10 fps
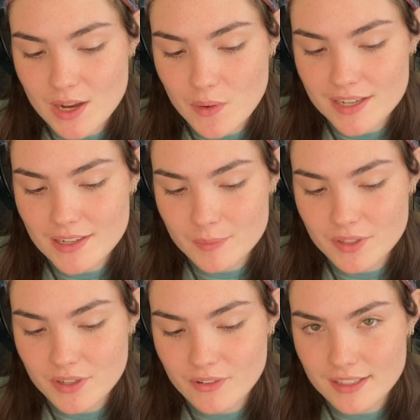So I
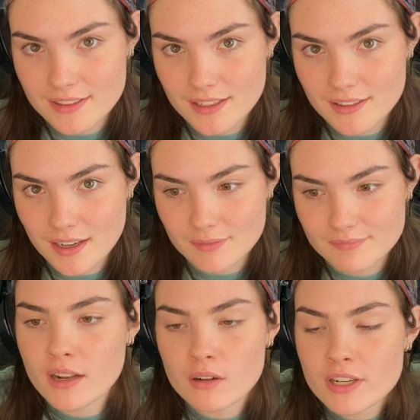adopted her right then and there.
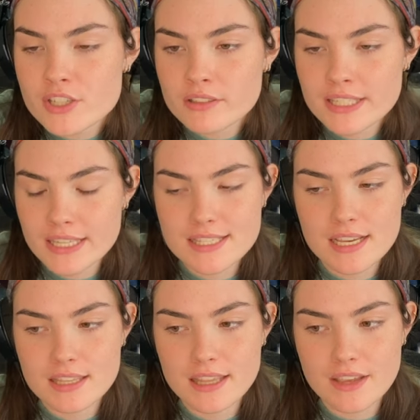And originally they
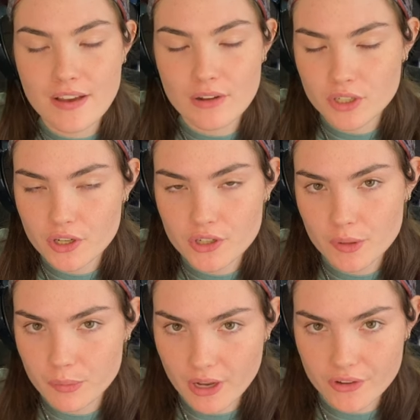said that they found her and
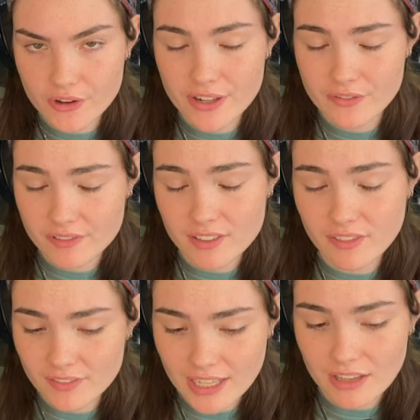her brother in a
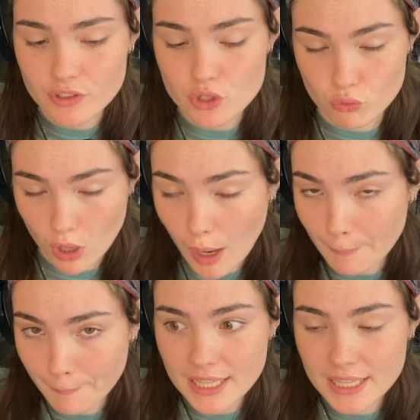55-gallon
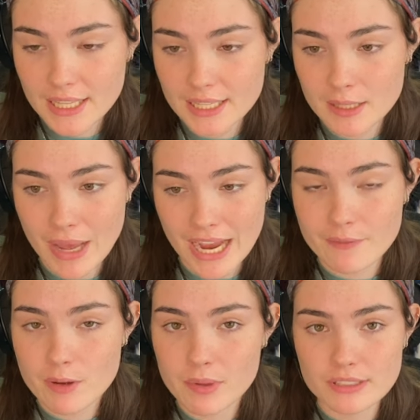drum in the back
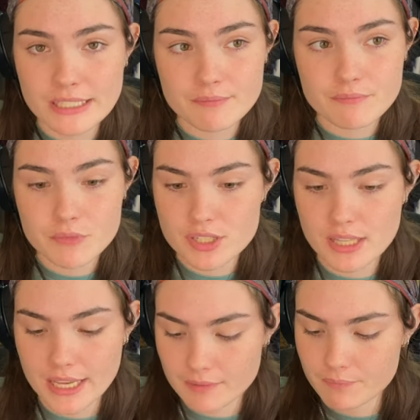of a building, just like